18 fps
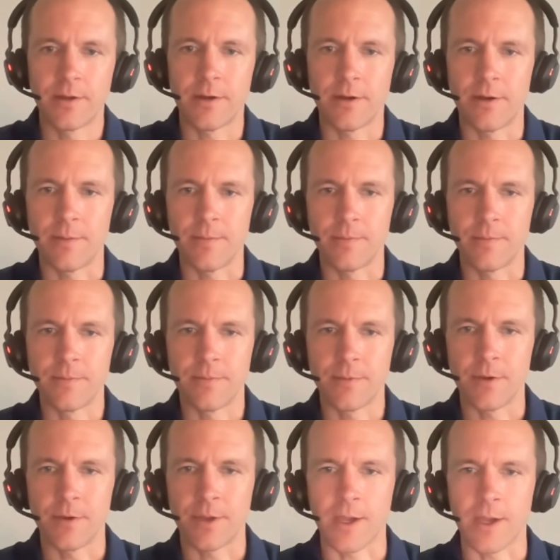Um,
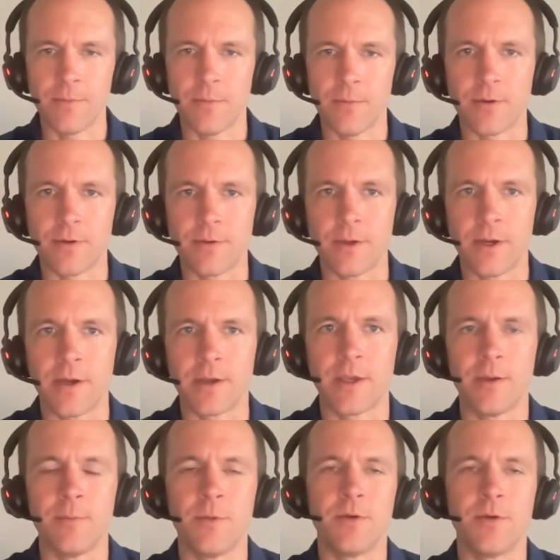okay, I'll uh,
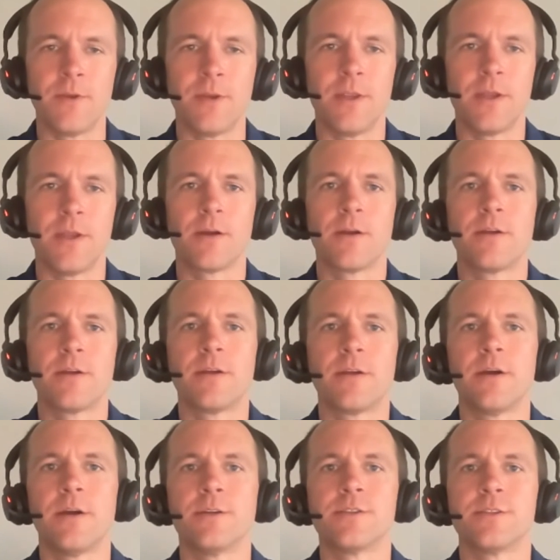keep moving here
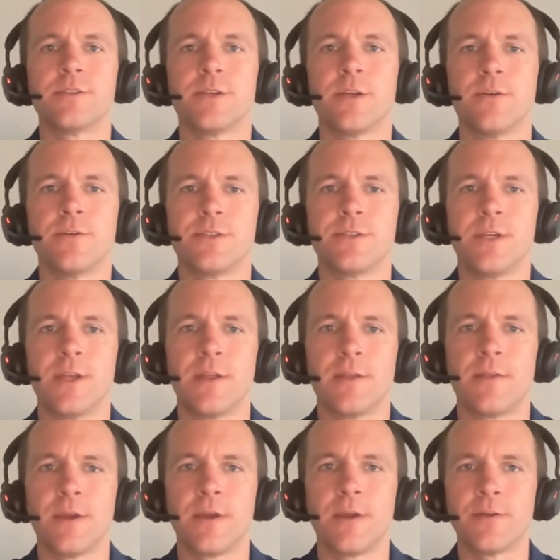uh, since I don't see
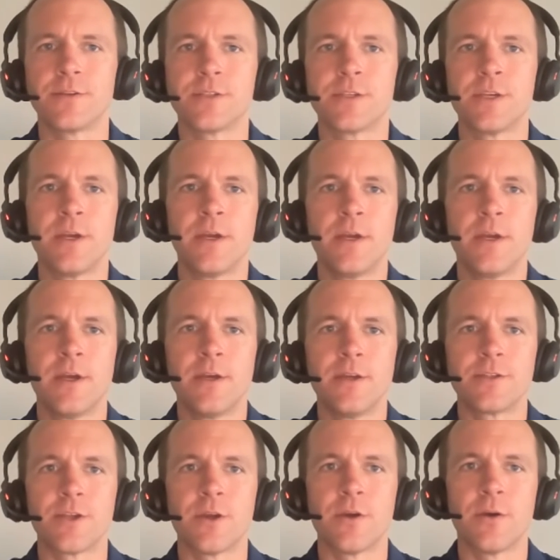anything else.
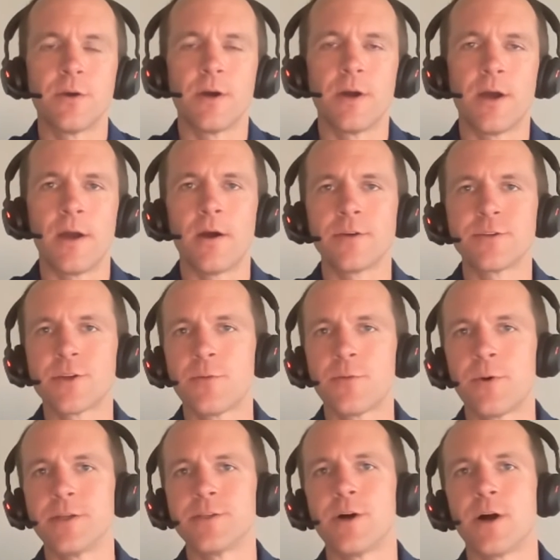So I also
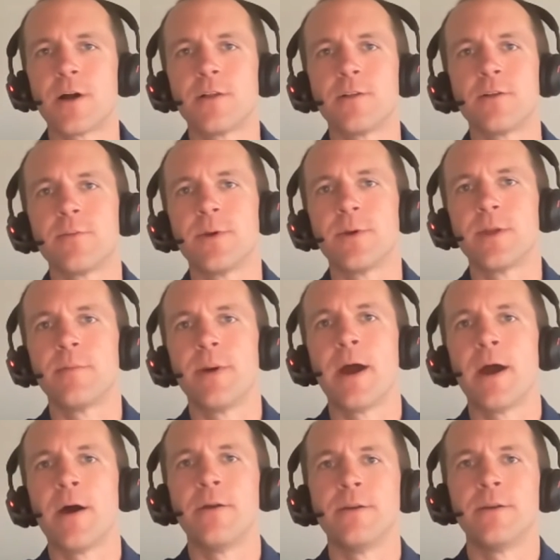want to talk a little bit
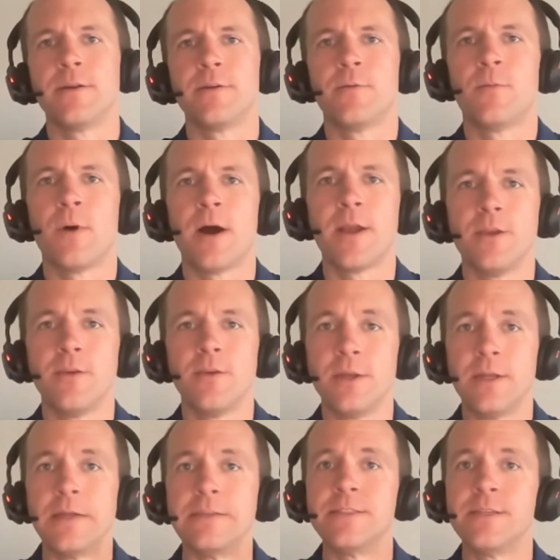about why you
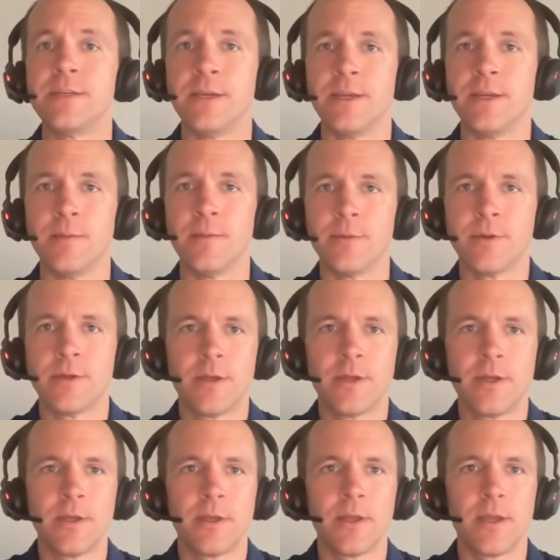need a team.
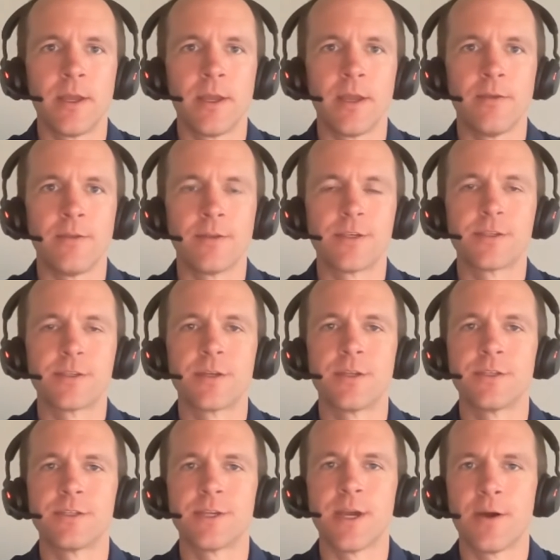And this is
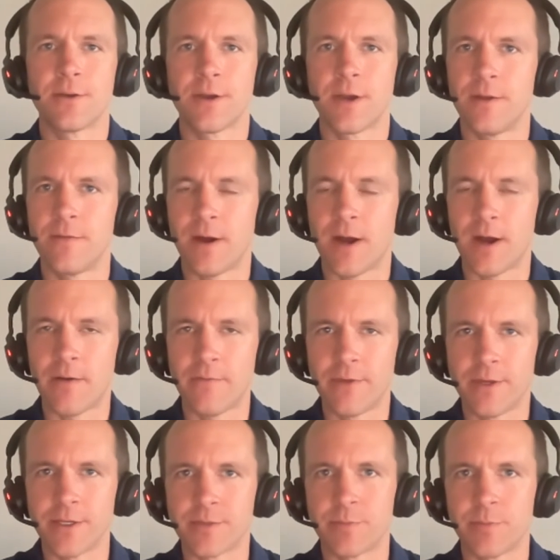going to sound kind of
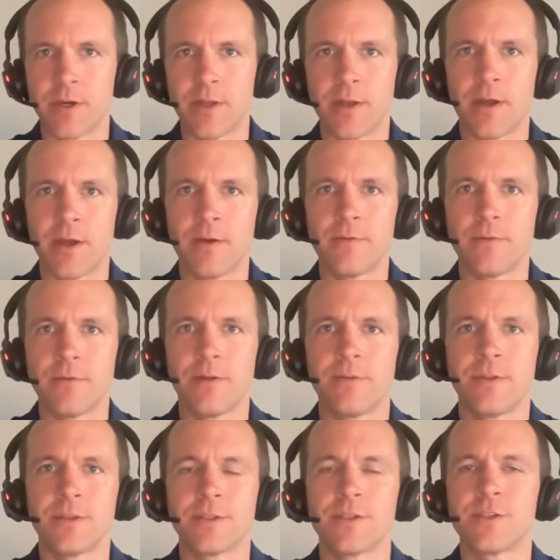obvious, but uh,
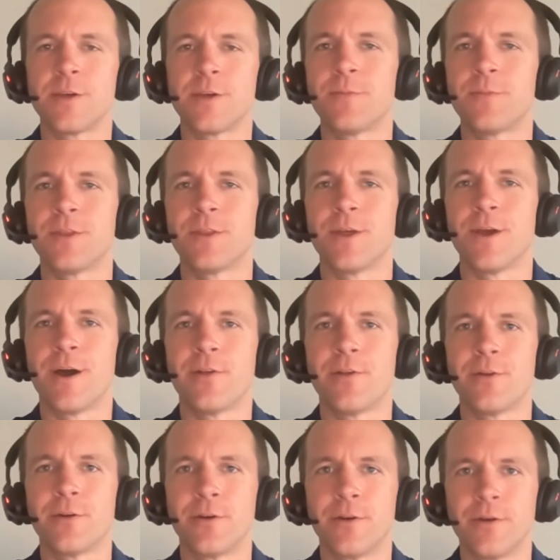this is something that I
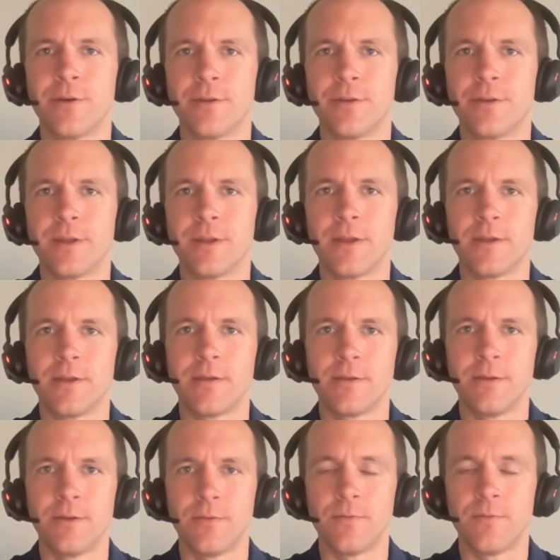learned
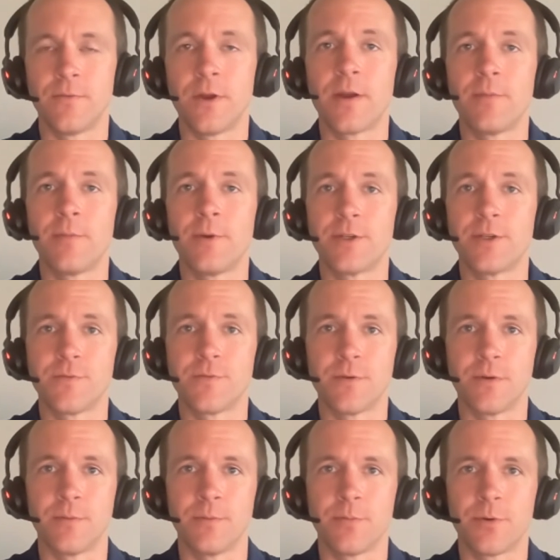eh, very much
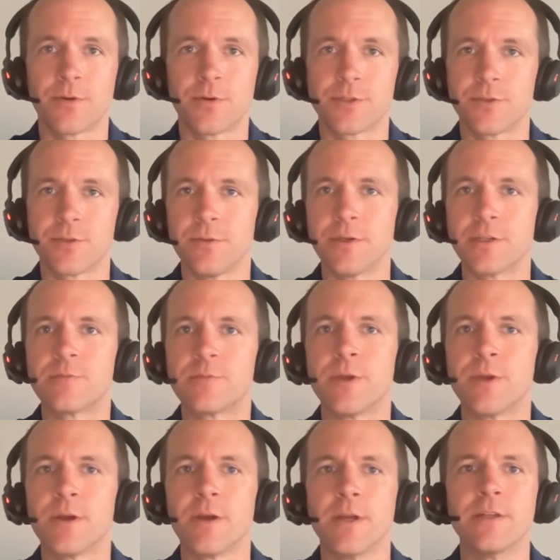from personal
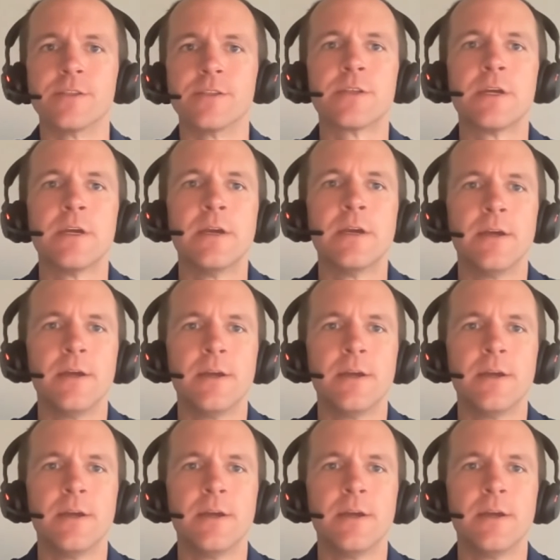experience